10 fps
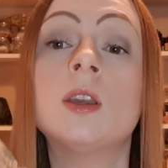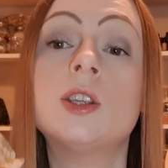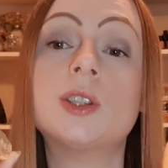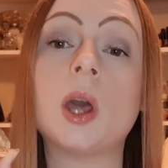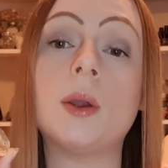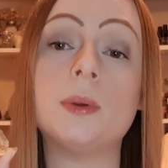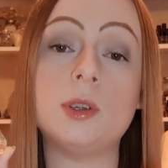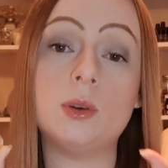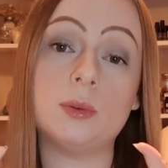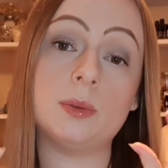So
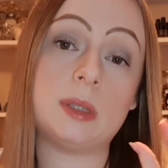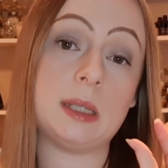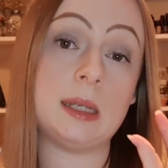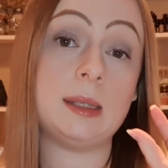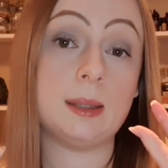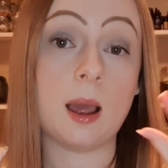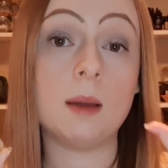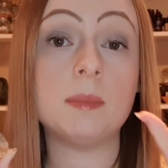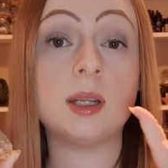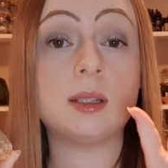you'll see
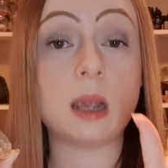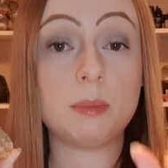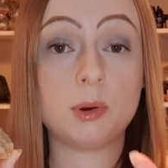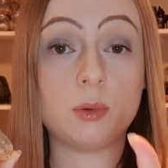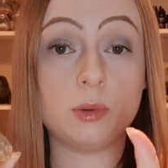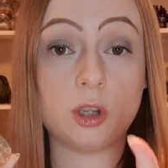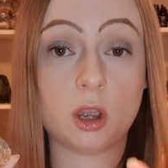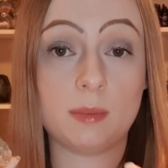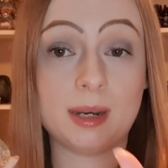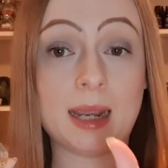some double
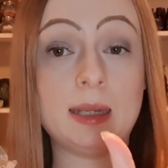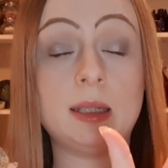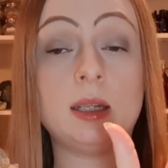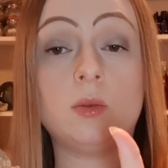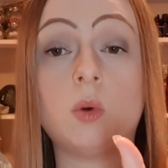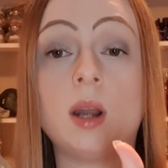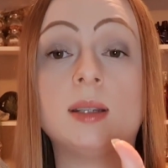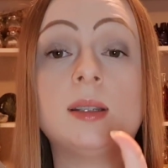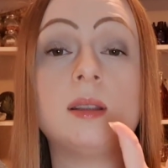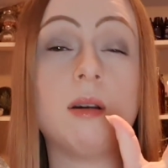terminated
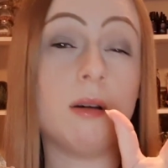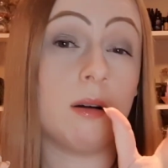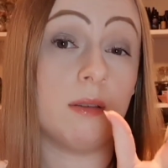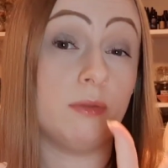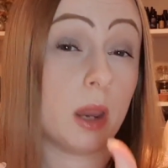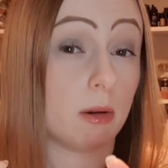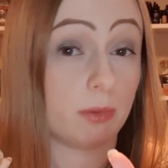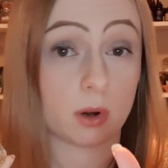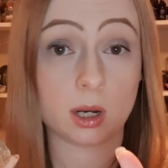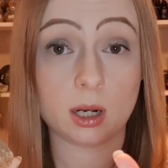ones that are very,
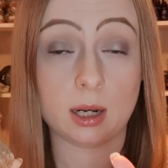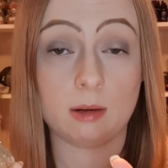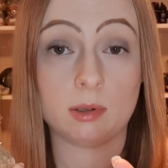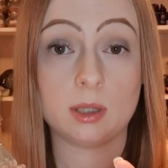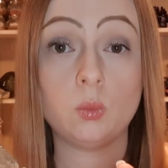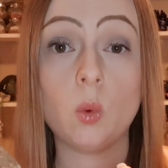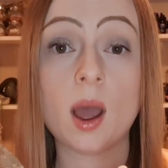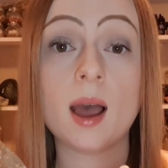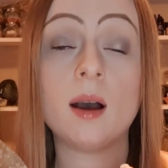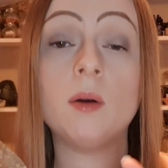very clear as
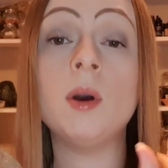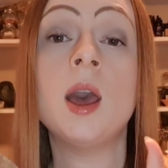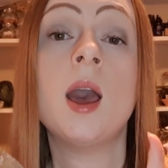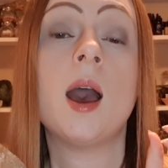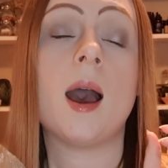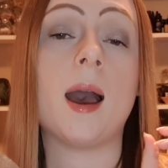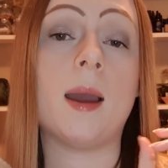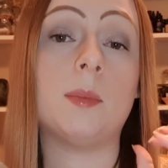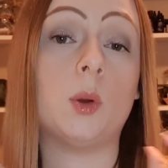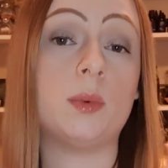well,
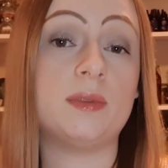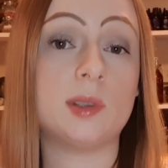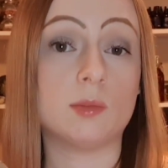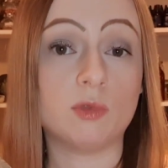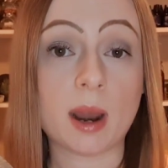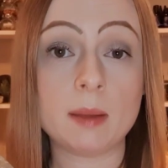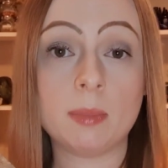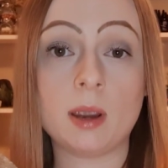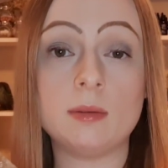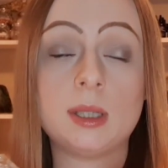with some
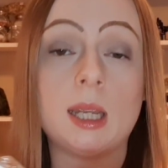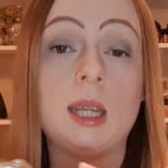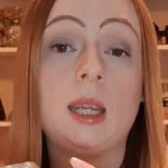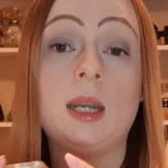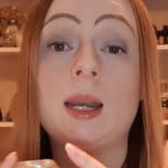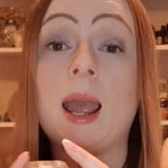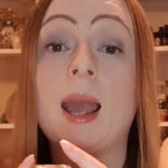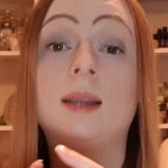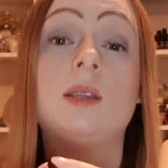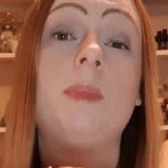rainbows in,
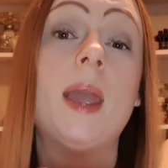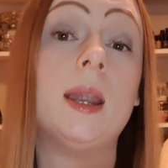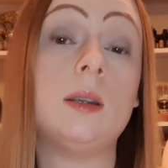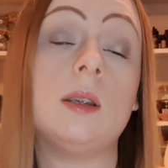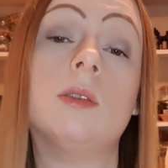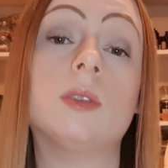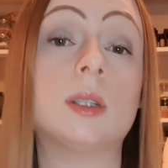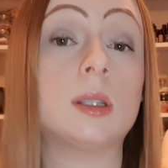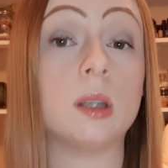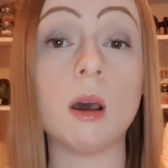and depending on the
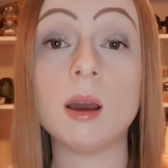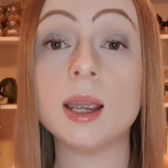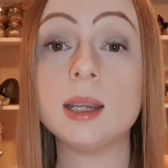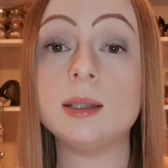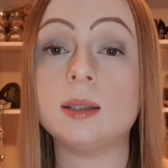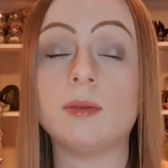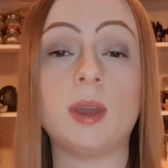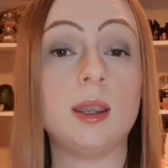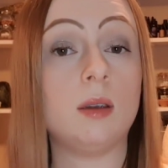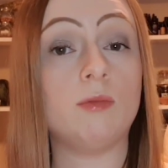size,
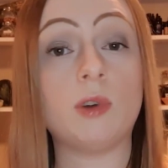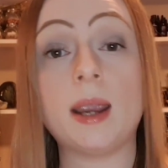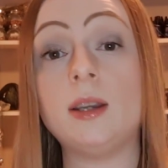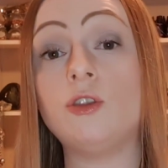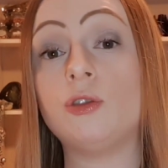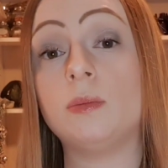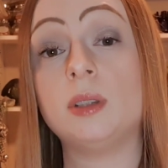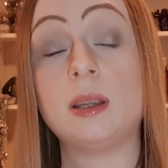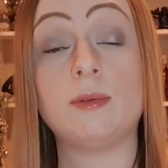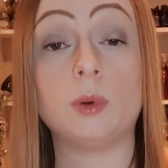they can range from
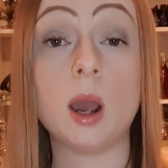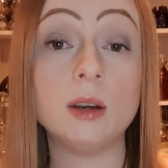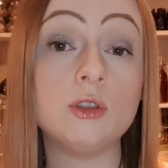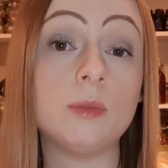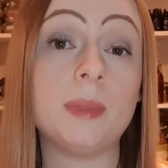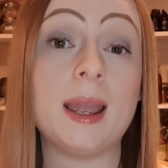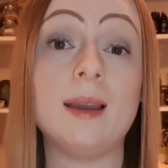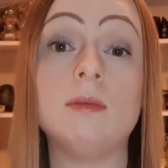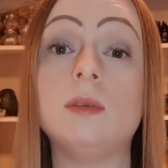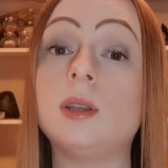several
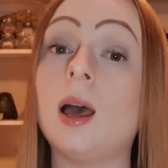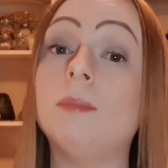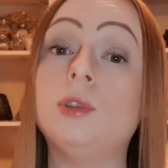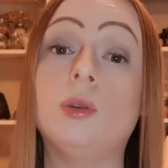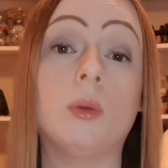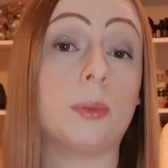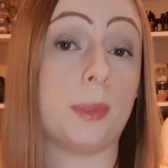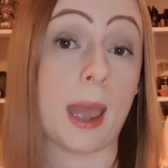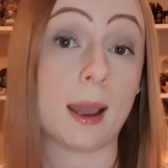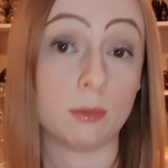£100s up to
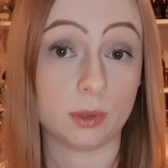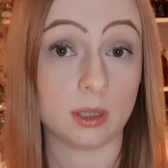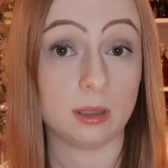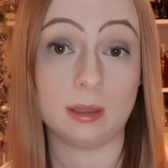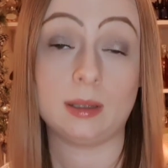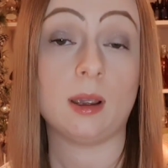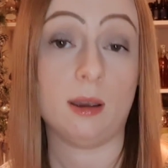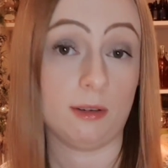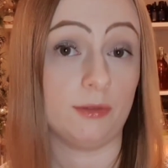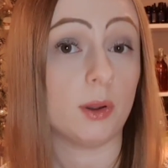thousands
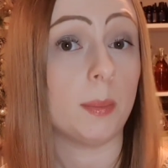of